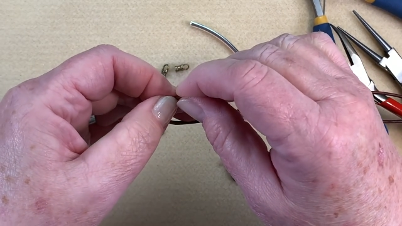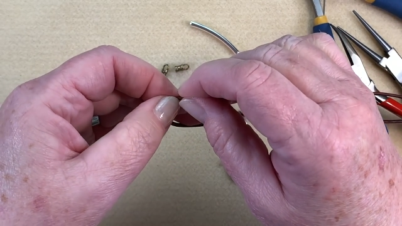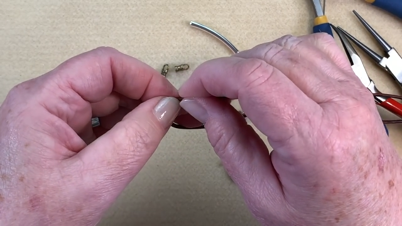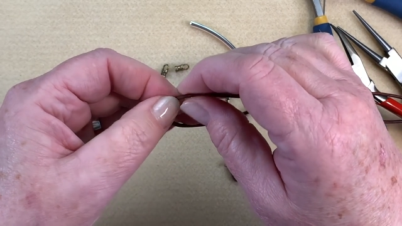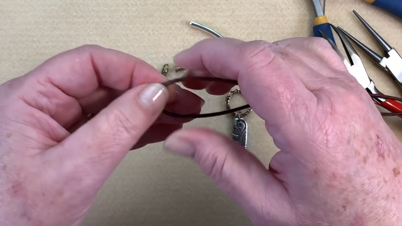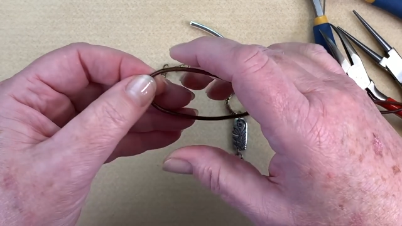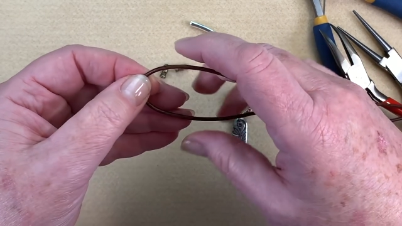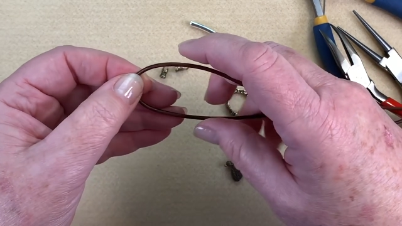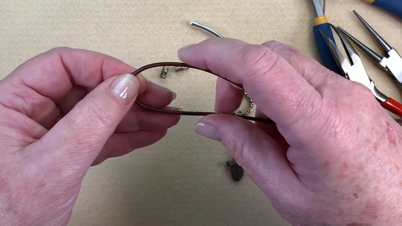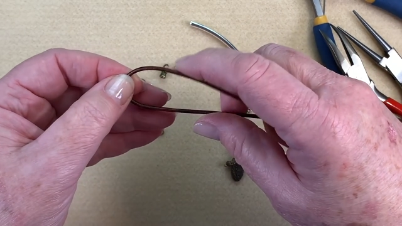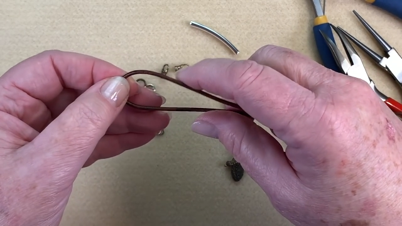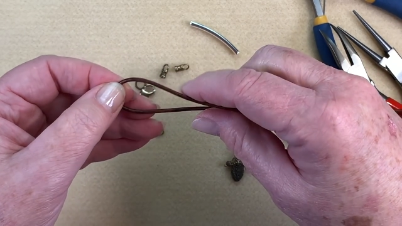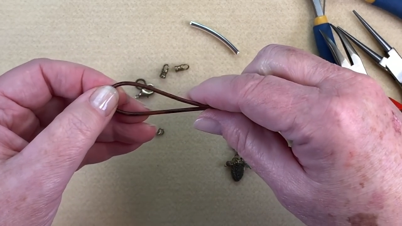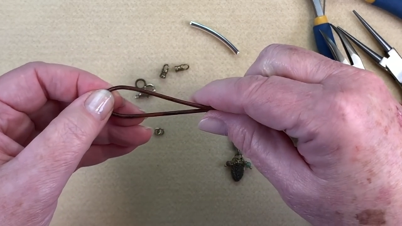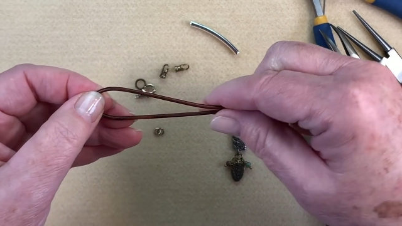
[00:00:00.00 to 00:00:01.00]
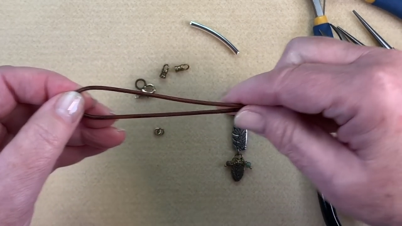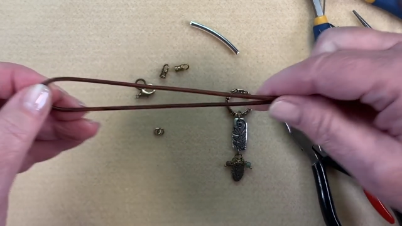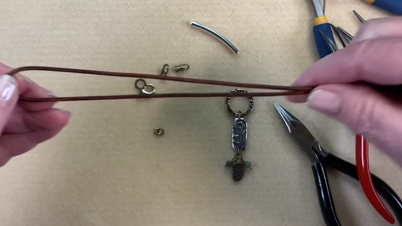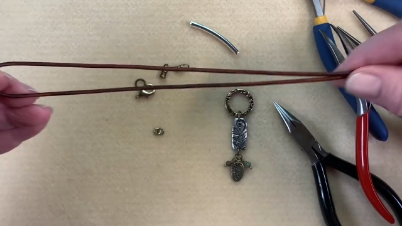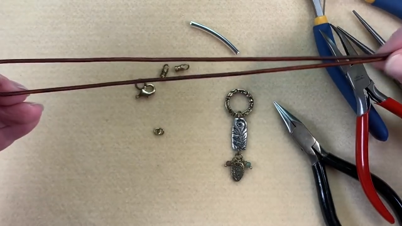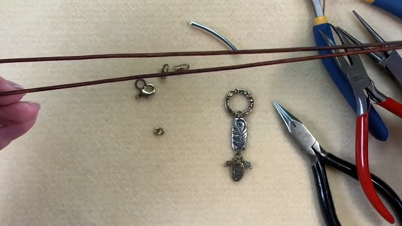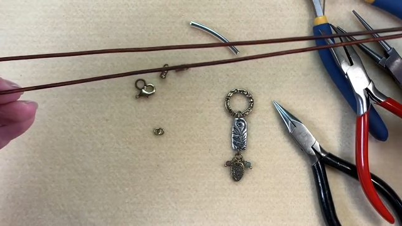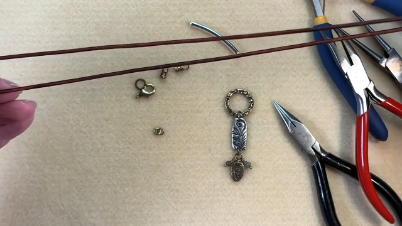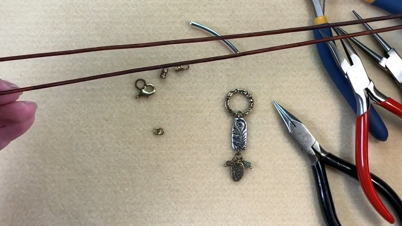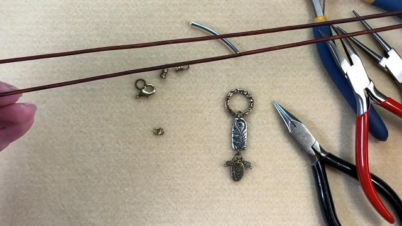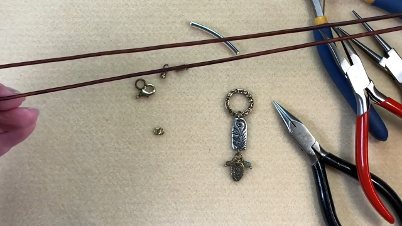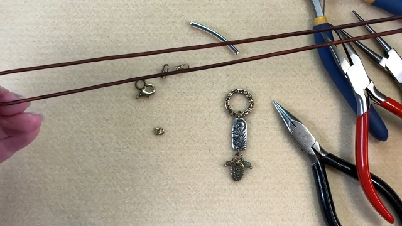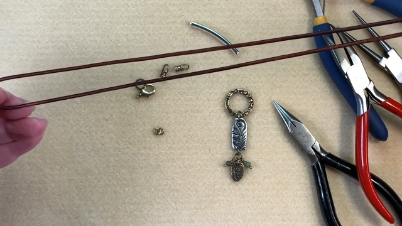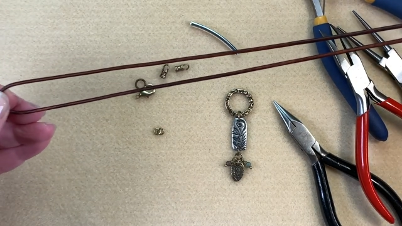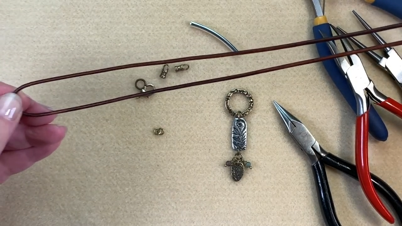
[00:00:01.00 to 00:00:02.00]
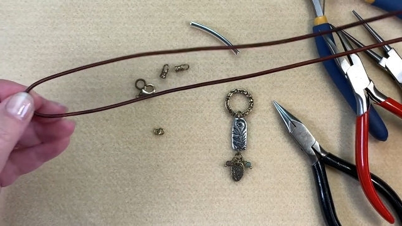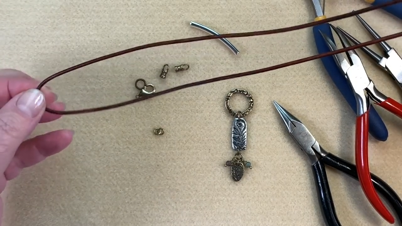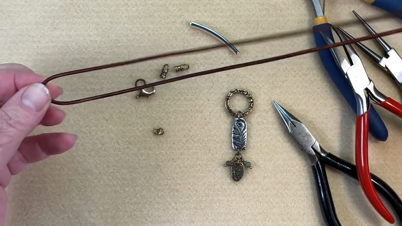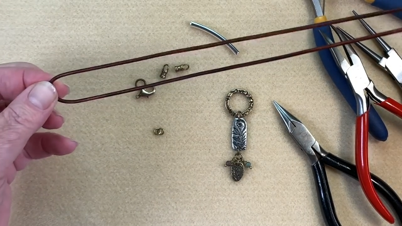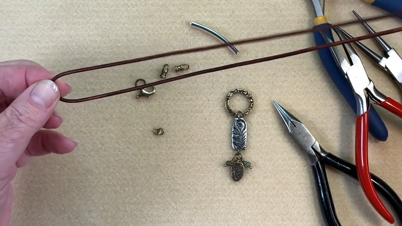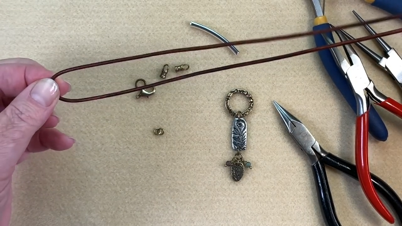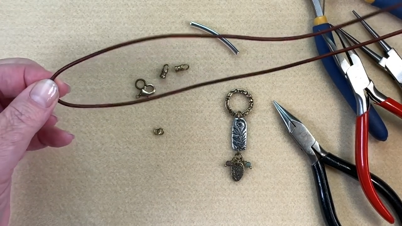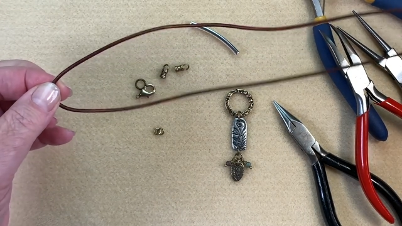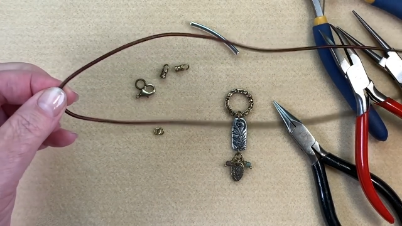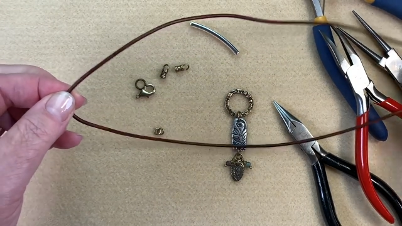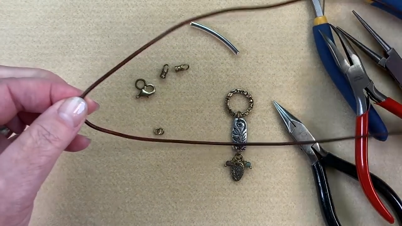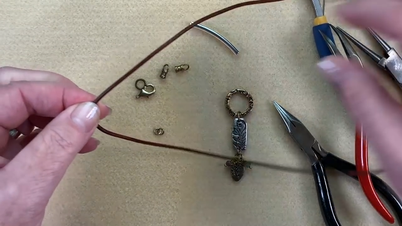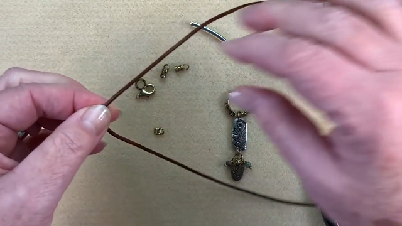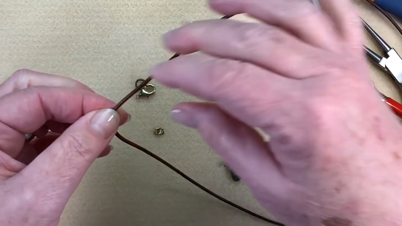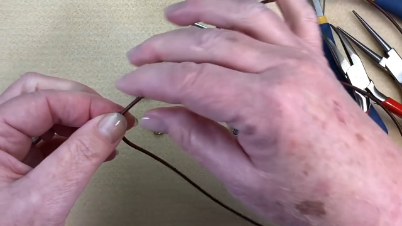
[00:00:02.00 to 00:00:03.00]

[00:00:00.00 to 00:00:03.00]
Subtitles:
[unreadable: no face in view]